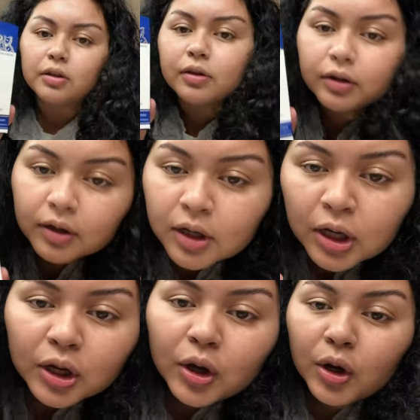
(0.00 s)
are
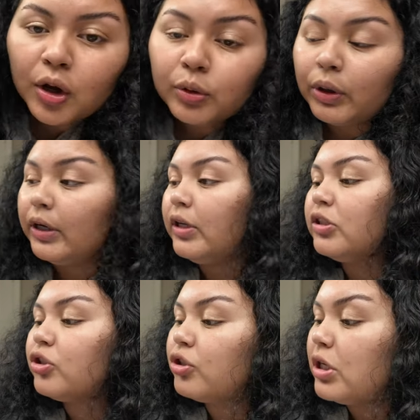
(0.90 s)
the whitening
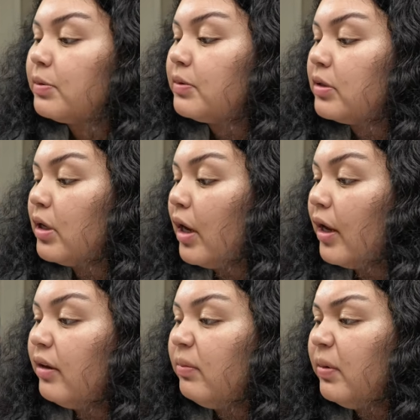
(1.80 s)
strips
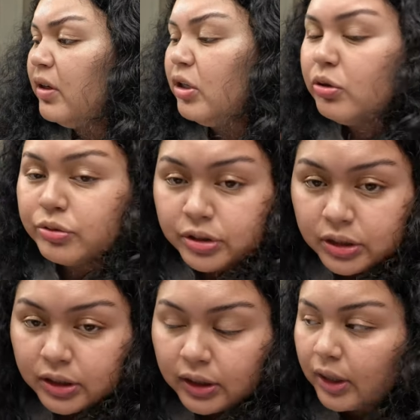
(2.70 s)
I've been
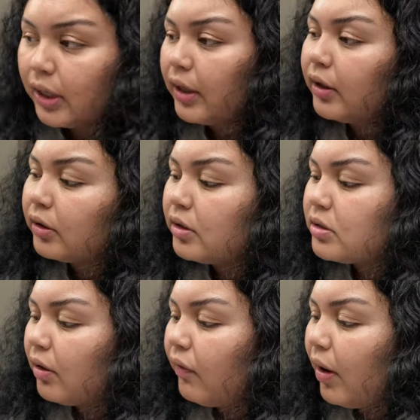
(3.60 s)
using. I got
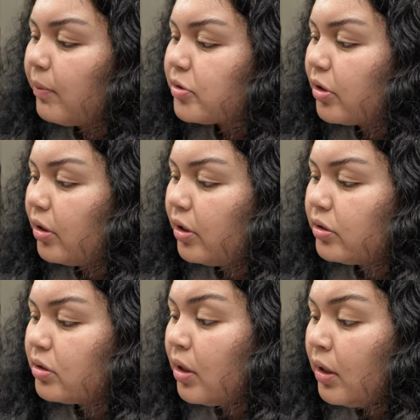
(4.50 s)
these off Amazon
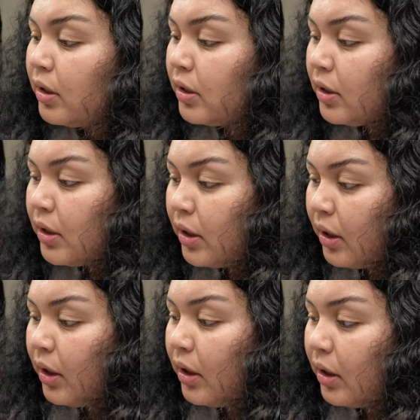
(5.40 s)
and
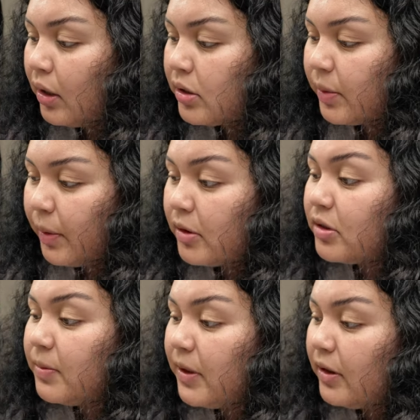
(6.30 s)

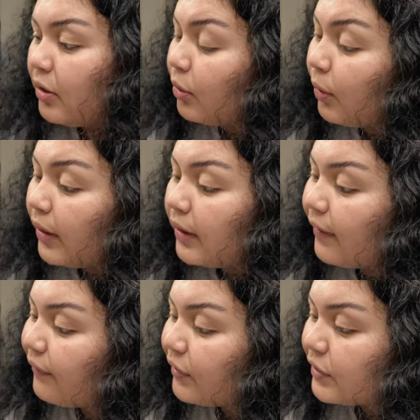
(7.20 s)
supposedly they are
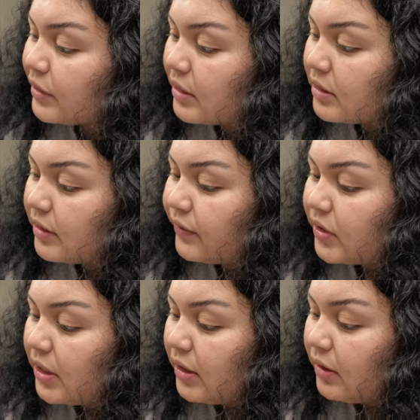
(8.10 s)
whitening for sensitive
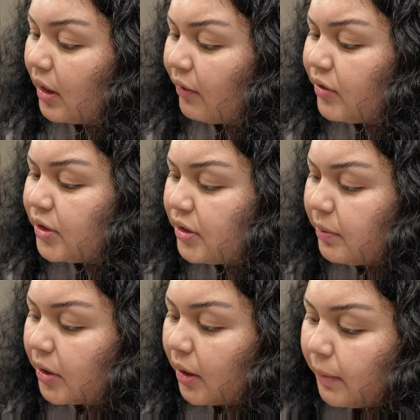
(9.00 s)
teeth. I've used
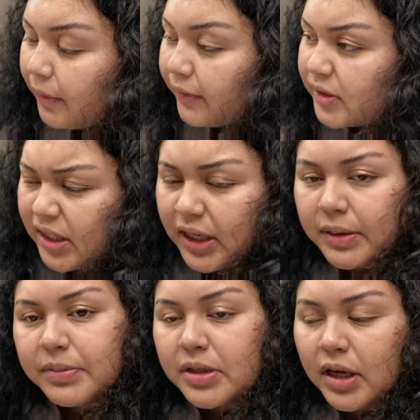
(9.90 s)
them a couple of
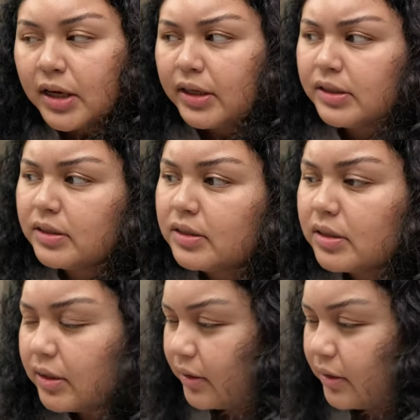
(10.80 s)
times and